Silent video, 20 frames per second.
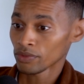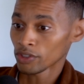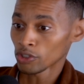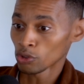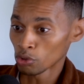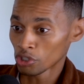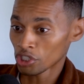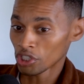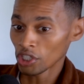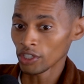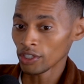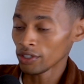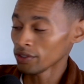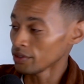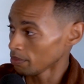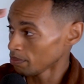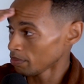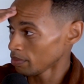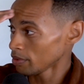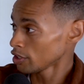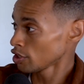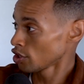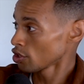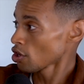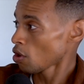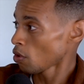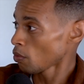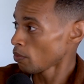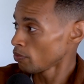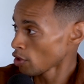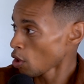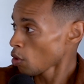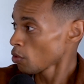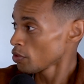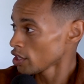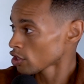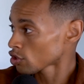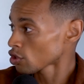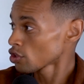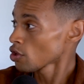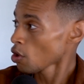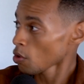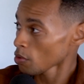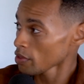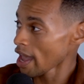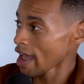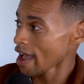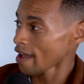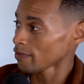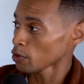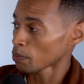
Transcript: you should, know this or know that.